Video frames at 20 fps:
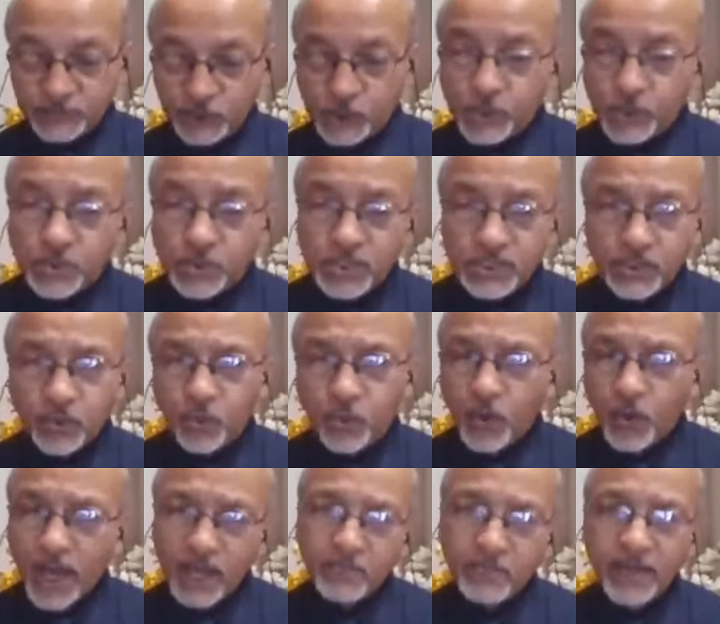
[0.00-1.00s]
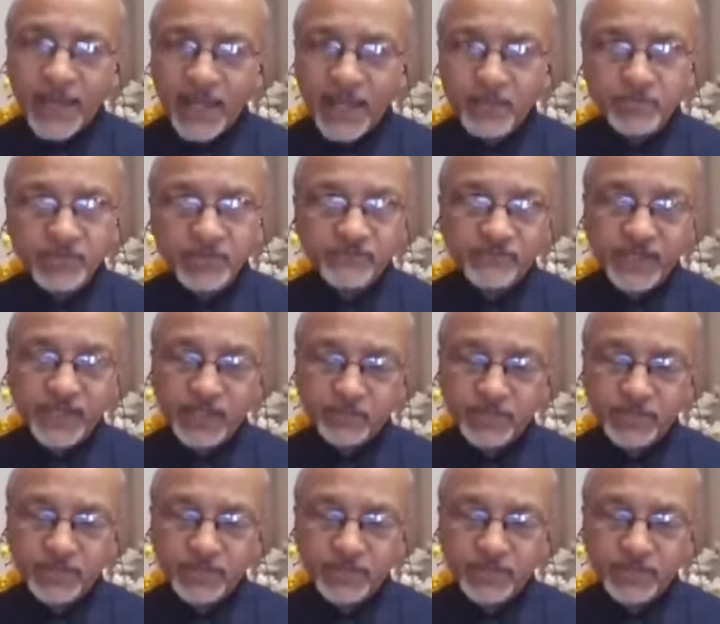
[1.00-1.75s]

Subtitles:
Do you know why baya prefer a